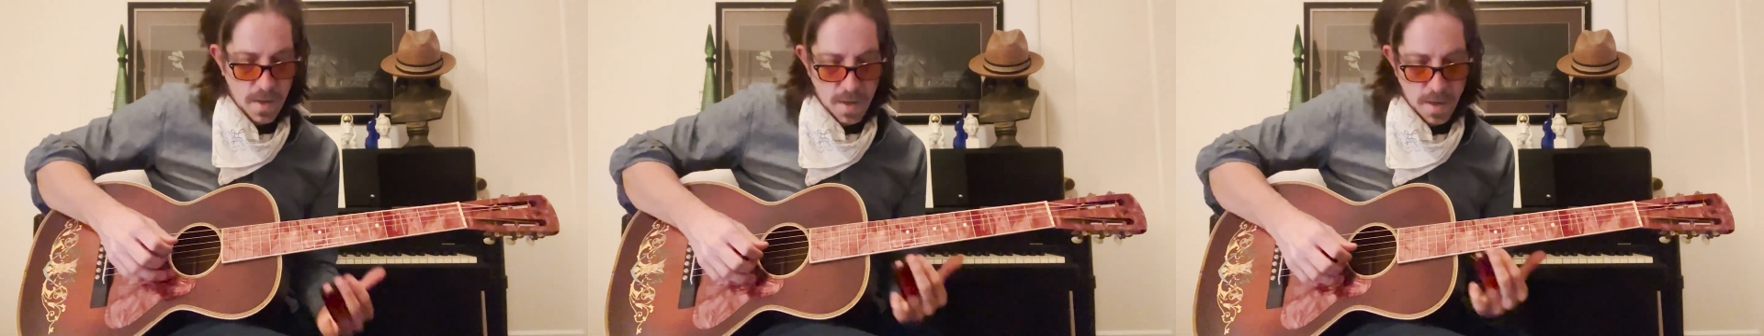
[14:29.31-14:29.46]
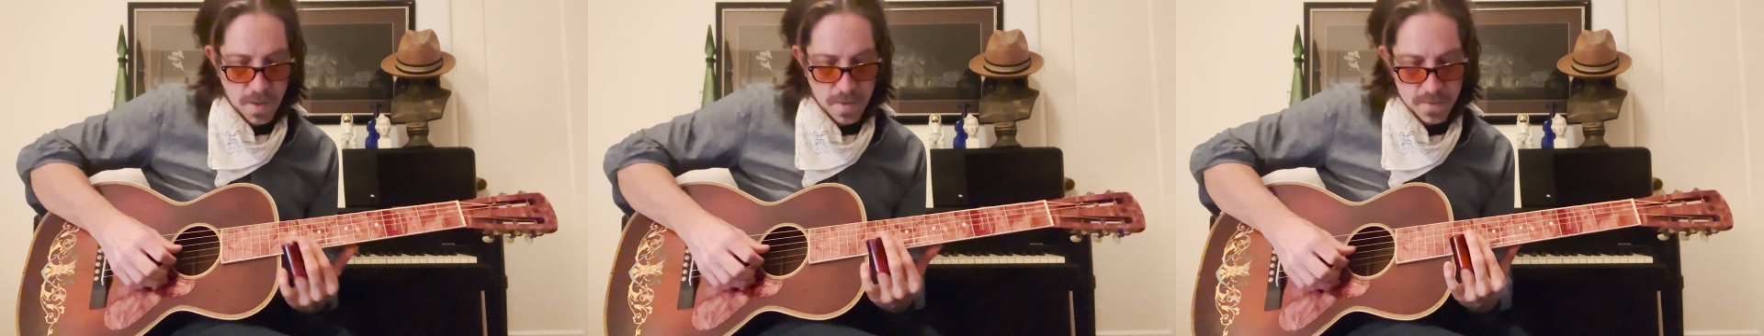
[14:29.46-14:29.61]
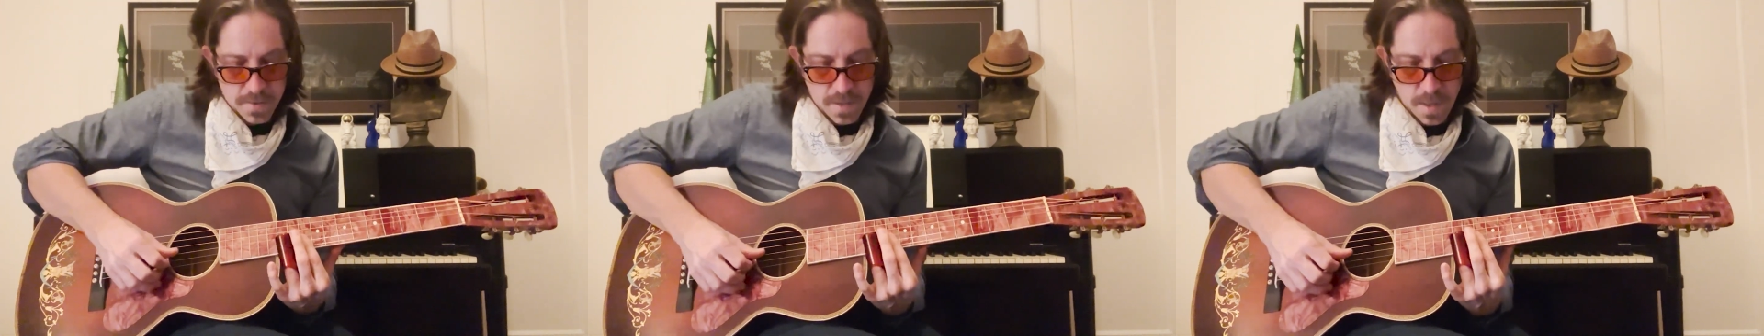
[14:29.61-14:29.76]

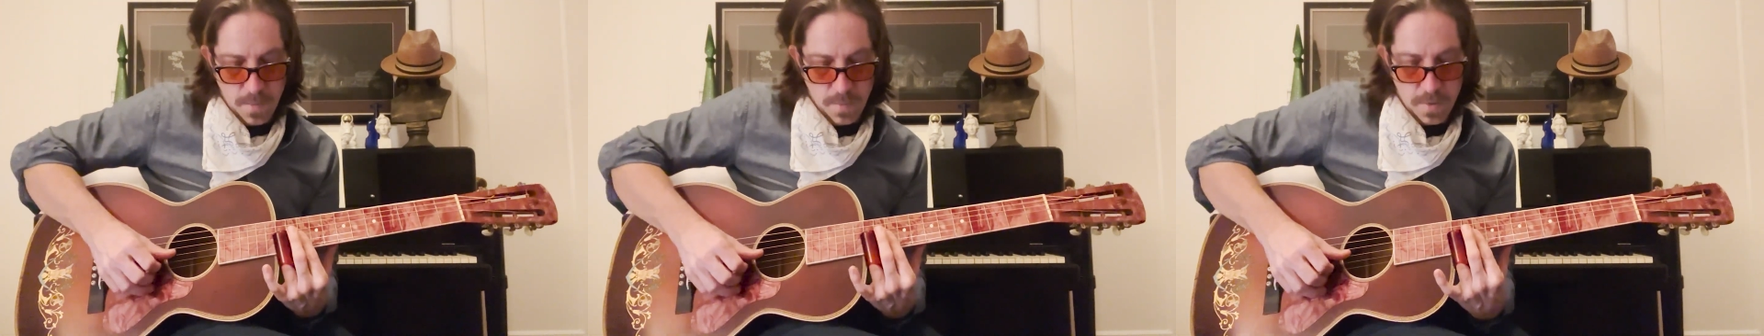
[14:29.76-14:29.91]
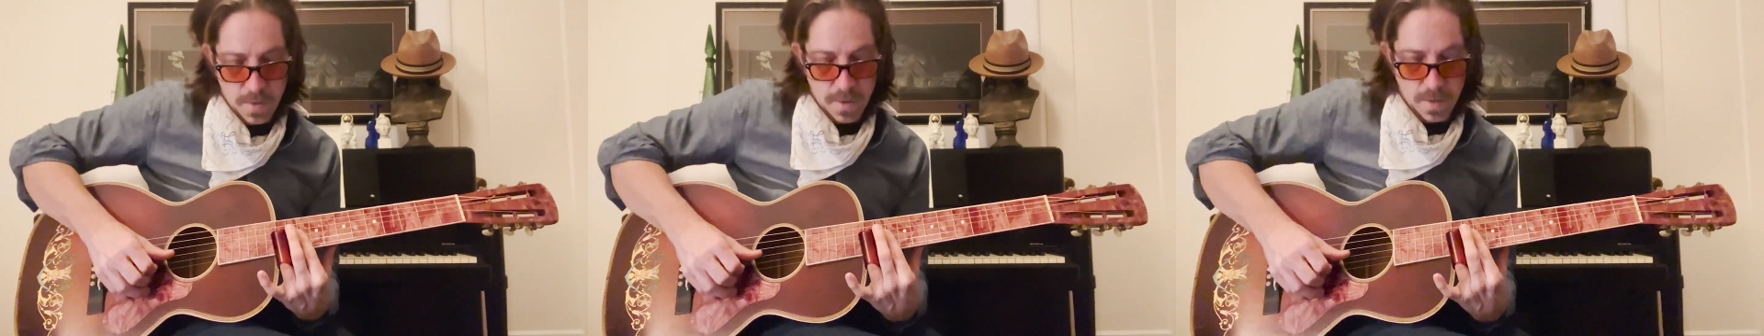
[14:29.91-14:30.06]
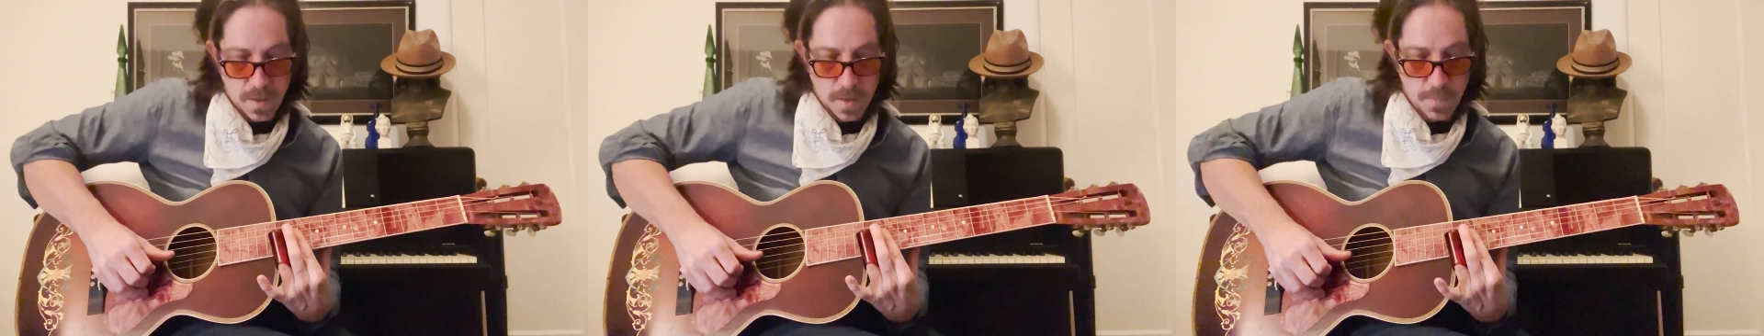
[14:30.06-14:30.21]
and same
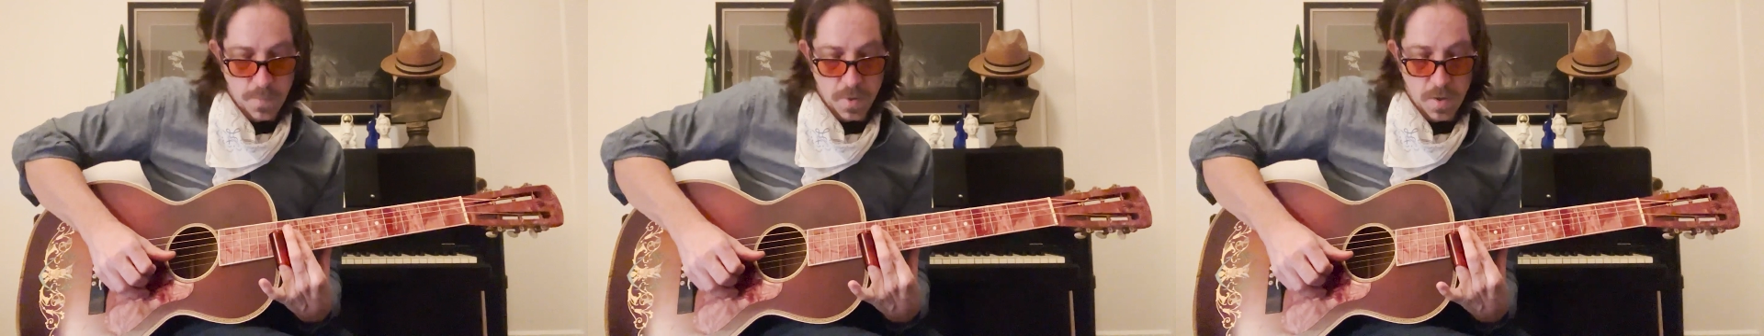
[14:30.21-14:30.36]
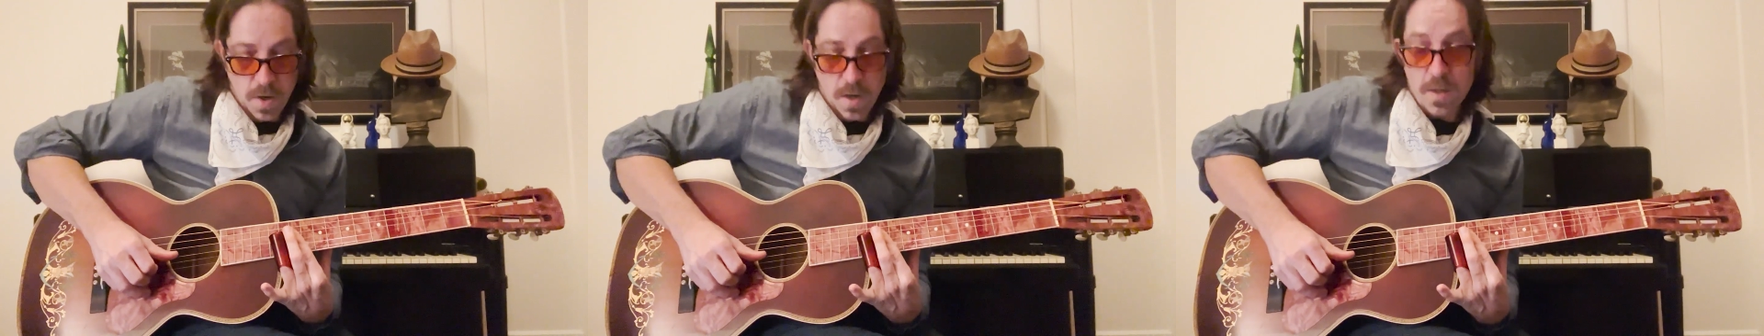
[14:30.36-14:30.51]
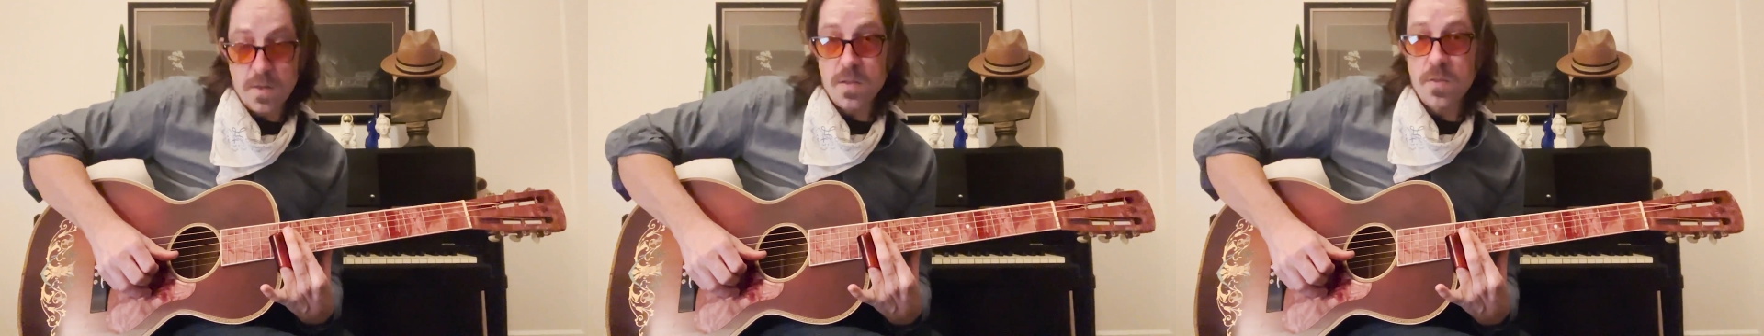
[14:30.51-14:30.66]
thing up an
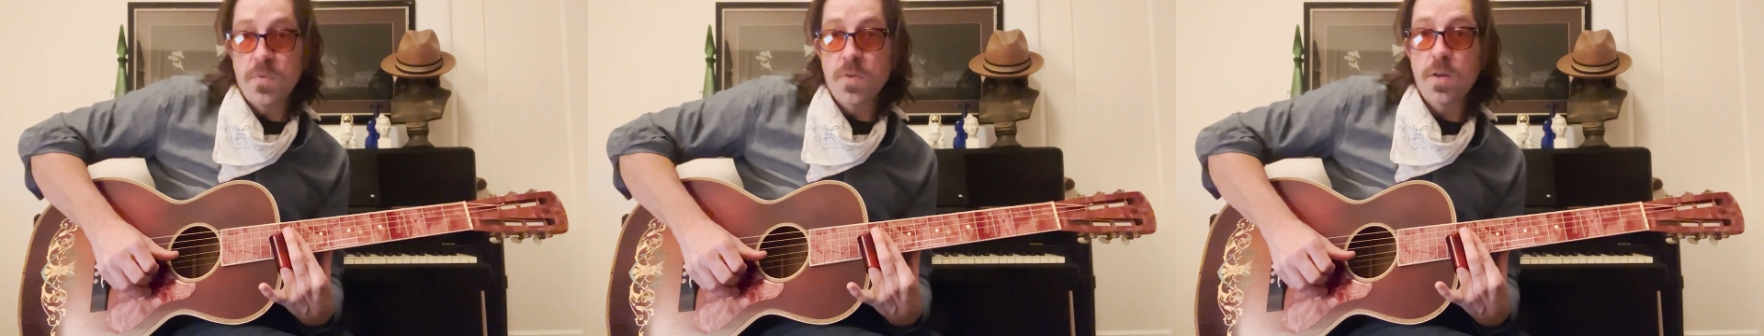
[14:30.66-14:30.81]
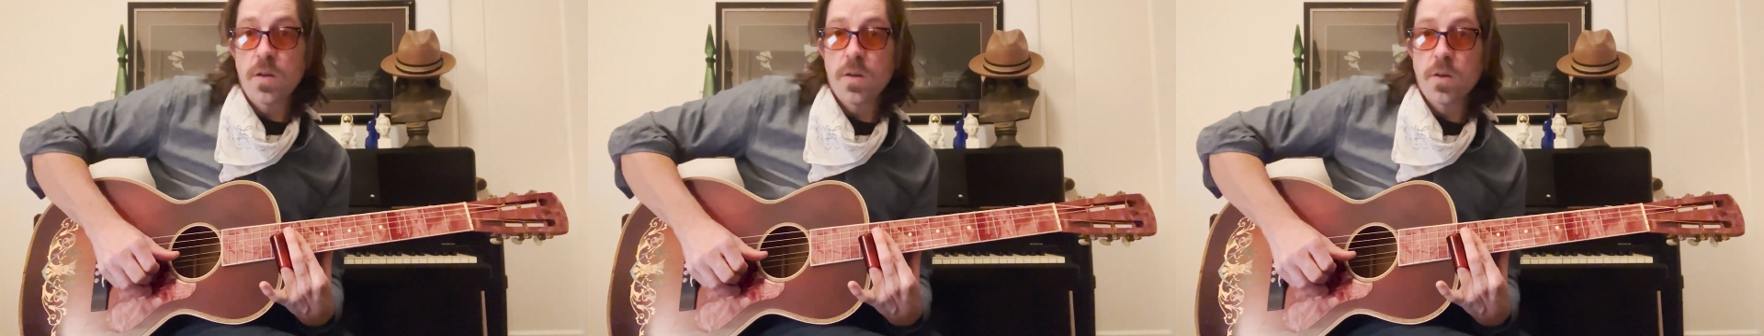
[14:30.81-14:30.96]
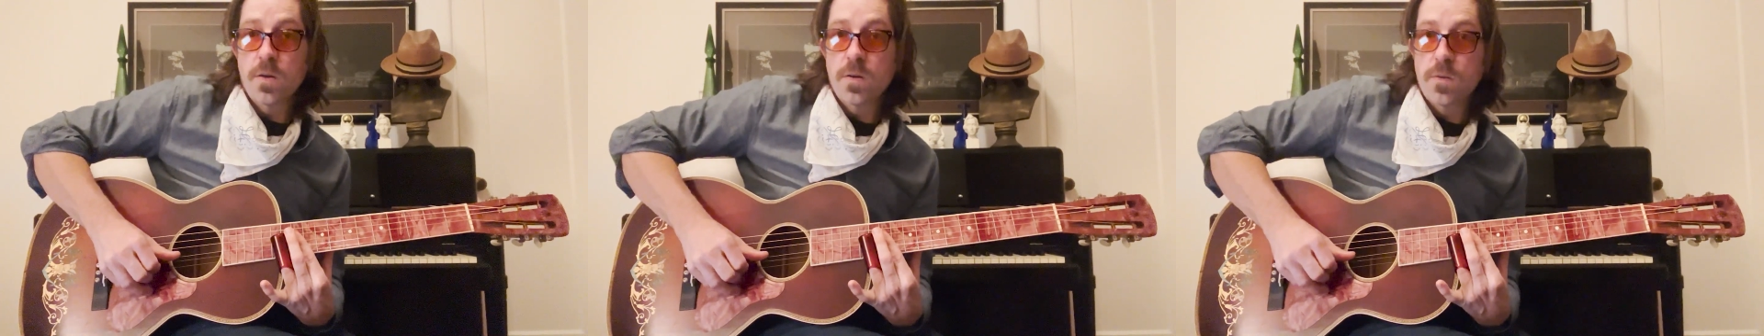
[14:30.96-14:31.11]
octave
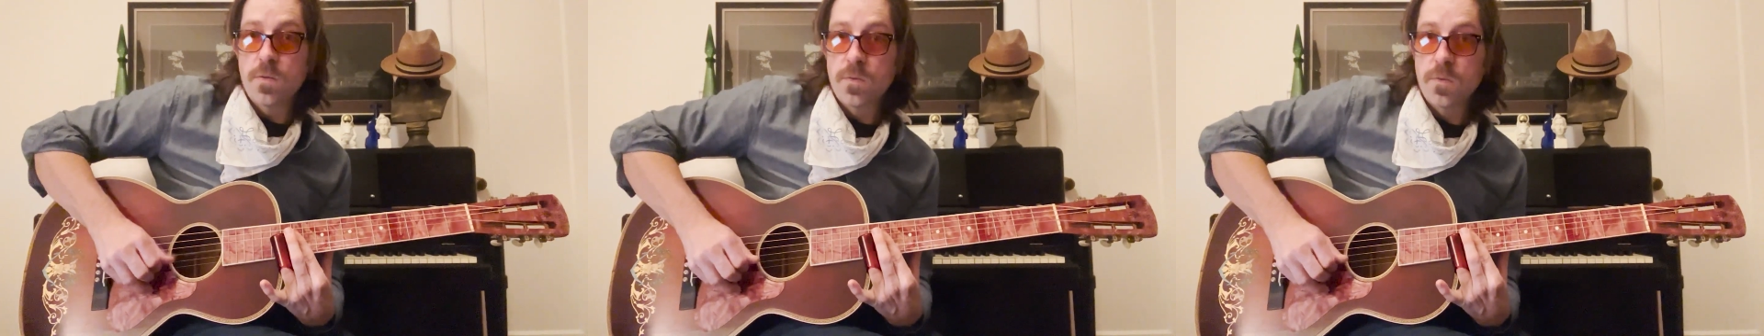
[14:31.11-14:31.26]
here.